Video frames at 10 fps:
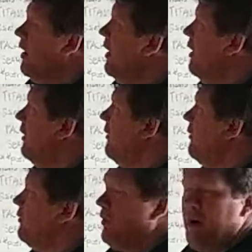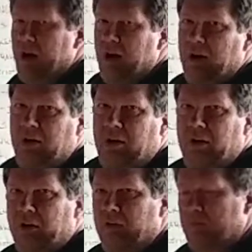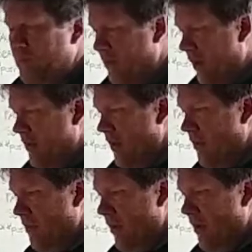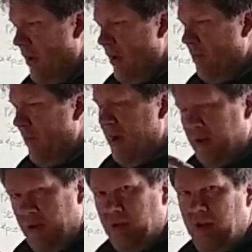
Uh, those were, you know, they, they, they, back in the